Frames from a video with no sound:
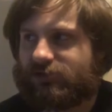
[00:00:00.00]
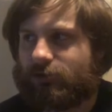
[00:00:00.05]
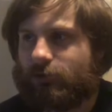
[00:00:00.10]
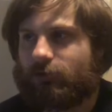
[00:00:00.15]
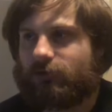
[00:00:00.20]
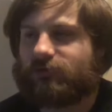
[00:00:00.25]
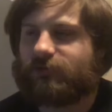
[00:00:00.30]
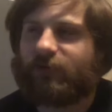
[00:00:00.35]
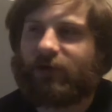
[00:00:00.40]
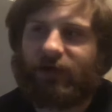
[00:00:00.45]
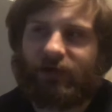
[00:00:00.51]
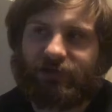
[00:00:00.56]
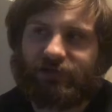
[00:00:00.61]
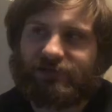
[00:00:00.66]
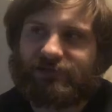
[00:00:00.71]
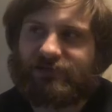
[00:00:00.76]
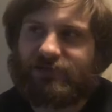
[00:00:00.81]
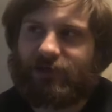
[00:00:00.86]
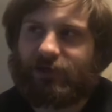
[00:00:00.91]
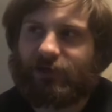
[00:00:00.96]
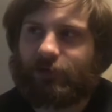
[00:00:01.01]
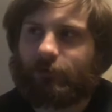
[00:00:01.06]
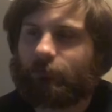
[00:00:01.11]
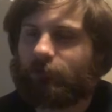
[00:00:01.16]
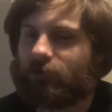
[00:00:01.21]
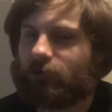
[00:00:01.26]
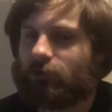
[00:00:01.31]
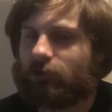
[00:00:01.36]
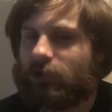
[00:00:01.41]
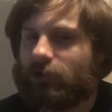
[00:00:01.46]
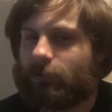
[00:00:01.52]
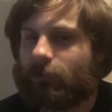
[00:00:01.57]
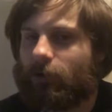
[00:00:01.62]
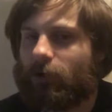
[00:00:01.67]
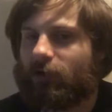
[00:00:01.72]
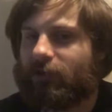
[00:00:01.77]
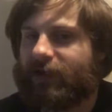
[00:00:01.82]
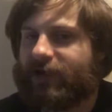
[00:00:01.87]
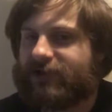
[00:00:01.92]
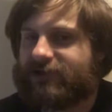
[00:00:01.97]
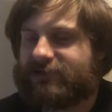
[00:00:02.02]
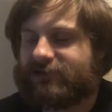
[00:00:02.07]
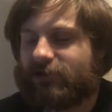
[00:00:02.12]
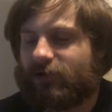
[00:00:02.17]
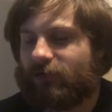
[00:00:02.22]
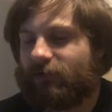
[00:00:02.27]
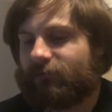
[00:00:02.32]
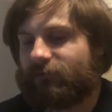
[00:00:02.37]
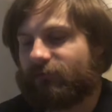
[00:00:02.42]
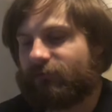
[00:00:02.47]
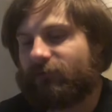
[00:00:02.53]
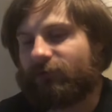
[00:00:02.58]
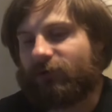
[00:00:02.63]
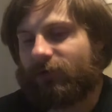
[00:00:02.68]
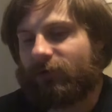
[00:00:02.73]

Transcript: goes back in setting, but you keep all that stuff.